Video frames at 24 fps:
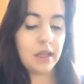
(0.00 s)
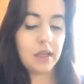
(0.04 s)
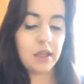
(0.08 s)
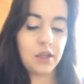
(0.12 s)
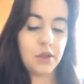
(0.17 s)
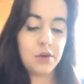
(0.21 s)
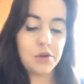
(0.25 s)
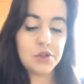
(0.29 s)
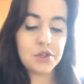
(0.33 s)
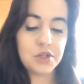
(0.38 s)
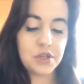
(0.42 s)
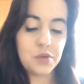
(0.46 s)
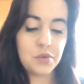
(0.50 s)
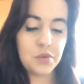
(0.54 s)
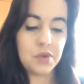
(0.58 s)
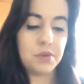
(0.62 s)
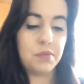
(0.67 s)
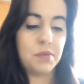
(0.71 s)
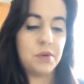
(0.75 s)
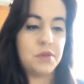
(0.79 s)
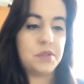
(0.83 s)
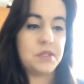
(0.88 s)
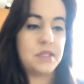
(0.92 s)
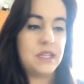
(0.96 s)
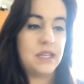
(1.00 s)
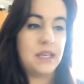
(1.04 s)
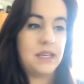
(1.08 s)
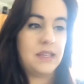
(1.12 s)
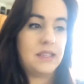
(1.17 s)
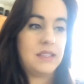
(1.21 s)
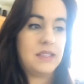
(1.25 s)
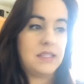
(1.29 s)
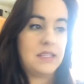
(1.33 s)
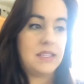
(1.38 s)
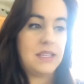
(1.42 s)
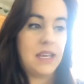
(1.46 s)
Usually with most
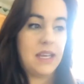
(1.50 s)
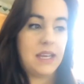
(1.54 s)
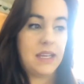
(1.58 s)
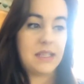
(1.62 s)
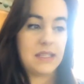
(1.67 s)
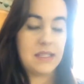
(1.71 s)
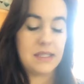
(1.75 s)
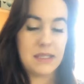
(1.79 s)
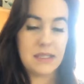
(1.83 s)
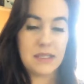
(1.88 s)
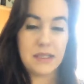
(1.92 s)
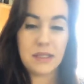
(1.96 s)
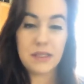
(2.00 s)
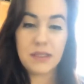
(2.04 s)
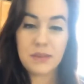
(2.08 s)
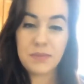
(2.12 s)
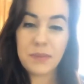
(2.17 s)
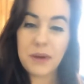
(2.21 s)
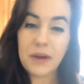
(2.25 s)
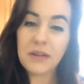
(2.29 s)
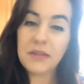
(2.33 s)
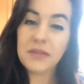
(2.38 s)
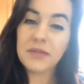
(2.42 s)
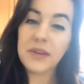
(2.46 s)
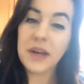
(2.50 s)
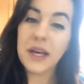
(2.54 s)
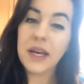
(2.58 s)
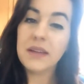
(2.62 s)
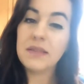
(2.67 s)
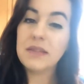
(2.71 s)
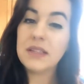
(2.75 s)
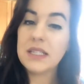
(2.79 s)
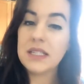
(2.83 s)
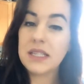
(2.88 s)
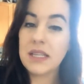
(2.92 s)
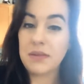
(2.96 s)
things, it takes about
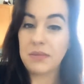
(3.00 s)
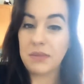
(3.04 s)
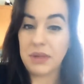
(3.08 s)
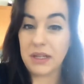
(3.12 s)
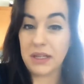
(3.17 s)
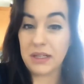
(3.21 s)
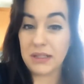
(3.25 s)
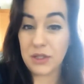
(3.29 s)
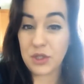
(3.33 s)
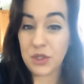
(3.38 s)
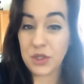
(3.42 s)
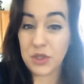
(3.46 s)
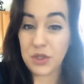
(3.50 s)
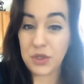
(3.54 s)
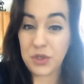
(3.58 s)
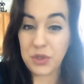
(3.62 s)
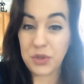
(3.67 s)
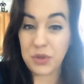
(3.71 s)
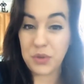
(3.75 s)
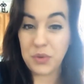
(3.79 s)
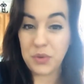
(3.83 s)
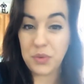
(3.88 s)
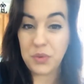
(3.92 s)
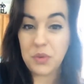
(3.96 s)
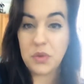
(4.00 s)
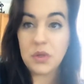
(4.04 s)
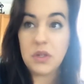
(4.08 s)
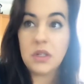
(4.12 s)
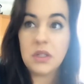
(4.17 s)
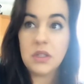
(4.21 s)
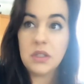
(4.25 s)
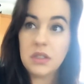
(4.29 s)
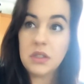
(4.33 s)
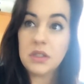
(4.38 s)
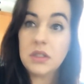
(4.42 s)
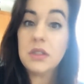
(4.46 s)
5 to 10 minutes to
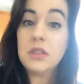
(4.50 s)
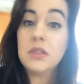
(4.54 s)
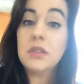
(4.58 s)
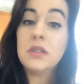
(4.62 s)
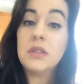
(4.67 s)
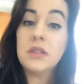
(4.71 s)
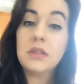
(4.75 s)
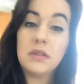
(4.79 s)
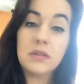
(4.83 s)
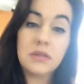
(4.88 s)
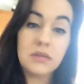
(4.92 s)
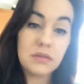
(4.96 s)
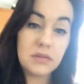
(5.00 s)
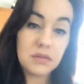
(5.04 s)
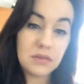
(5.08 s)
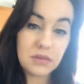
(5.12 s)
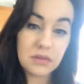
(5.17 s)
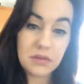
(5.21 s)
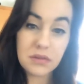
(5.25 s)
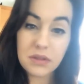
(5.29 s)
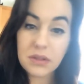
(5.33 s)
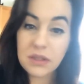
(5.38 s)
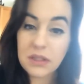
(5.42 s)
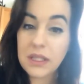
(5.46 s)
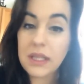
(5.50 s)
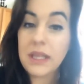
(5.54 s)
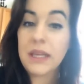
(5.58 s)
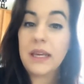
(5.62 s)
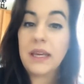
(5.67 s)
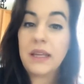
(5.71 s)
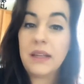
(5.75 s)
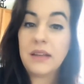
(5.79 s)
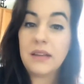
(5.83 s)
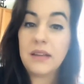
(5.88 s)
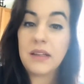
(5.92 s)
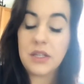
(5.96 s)
kick
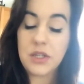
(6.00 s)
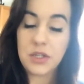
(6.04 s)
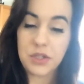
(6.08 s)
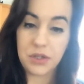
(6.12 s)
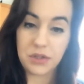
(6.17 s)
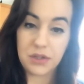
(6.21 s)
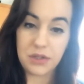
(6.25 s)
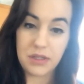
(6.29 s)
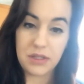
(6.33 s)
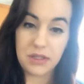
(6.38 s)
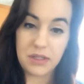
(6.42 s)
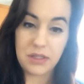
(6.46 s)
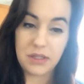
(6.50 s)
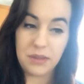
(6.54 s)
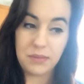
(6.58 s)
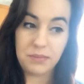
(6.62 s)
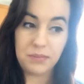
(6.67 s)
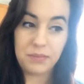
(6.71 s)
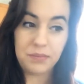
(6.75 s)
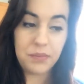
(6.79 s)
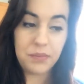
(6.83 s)
into your system.